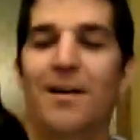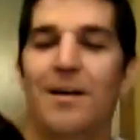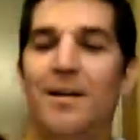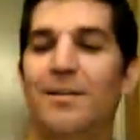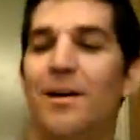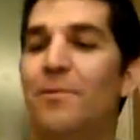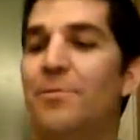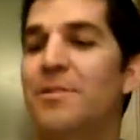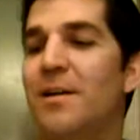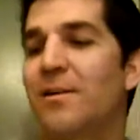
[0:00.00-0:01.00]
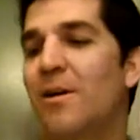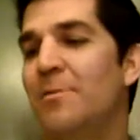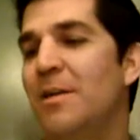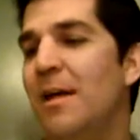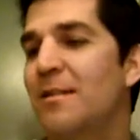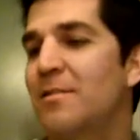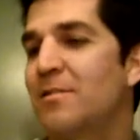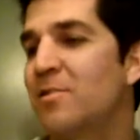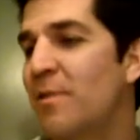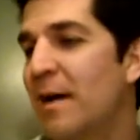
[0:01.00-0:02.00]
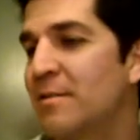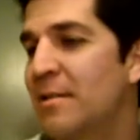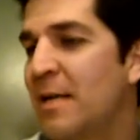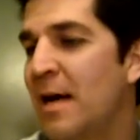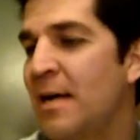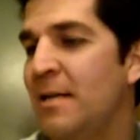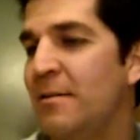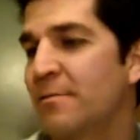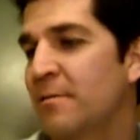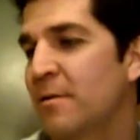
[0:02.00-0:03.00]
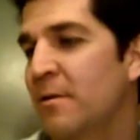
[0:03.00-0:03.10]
100% Carmenere. This is 2009